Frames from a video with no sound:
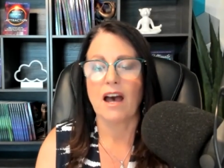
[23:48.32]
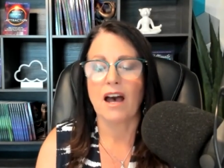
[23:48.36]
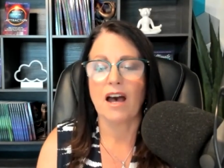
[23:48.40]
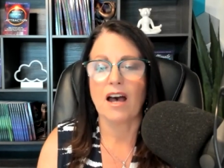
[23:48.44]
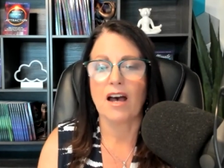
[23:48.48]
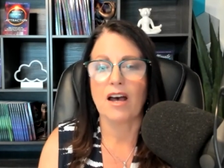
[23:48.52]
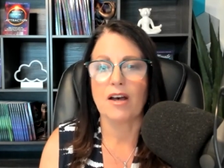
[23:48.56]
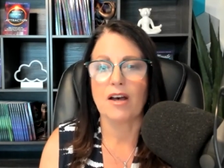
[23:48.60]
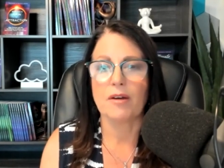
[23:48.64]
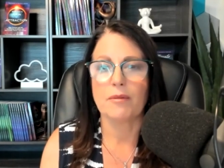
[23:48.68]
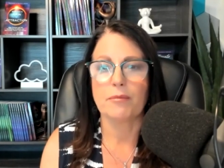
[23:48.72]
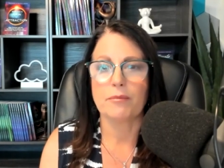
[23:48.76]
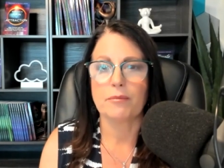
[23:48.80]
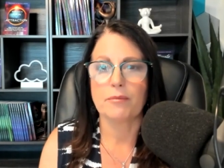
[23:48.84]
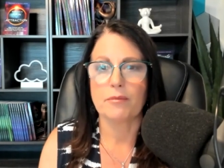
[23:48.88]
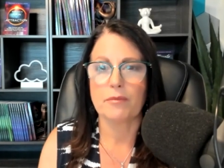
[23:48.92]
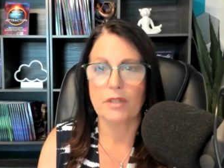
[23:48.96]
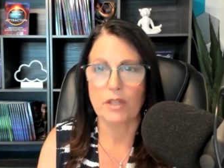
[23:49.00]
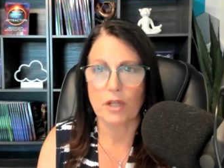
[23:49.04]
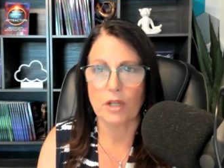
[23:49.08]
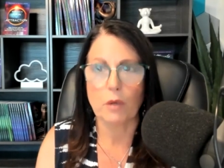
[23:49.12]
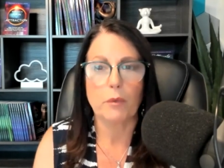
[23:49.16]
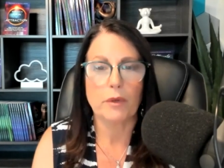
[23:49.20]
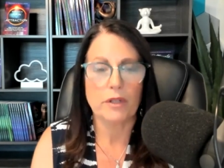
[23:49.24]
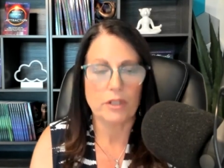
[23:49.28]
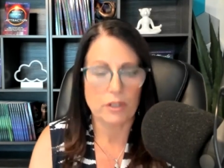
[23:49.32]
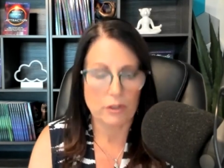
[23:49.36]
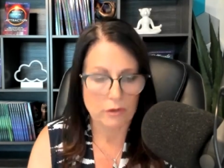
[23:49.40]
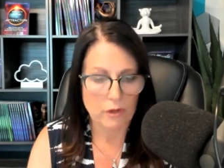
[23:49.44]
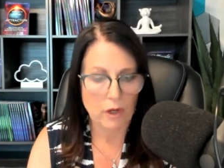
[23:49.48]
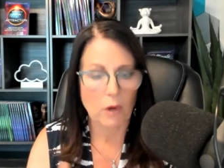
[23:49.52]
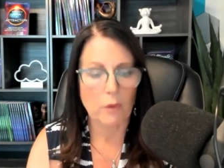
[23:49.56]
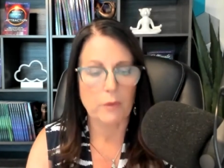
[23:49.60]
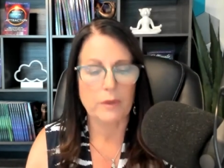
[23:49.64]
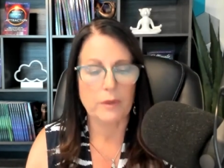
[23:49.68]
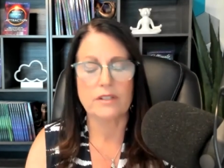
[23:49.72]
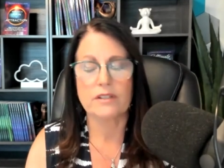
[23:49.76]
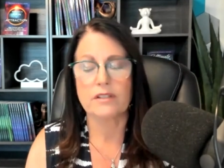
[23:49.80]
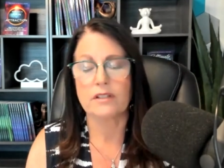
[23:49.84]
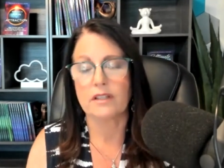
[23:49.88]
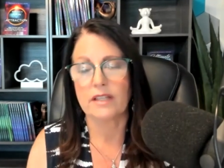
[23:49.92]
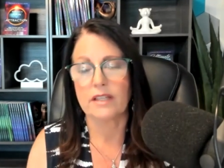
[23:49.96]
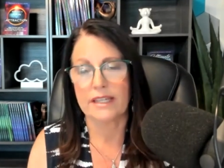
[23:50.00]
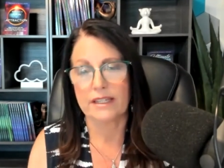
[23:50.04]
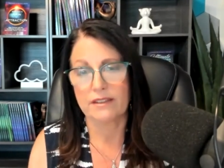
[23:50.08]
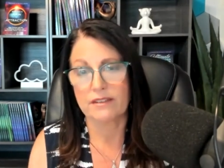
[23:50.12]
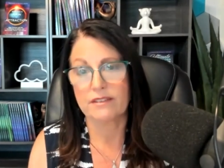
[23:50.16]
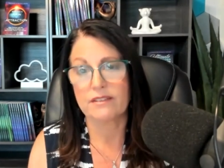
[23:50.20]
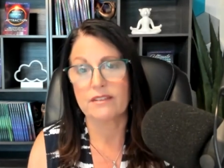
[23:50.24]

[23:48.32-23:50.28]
um, you know, when you go into like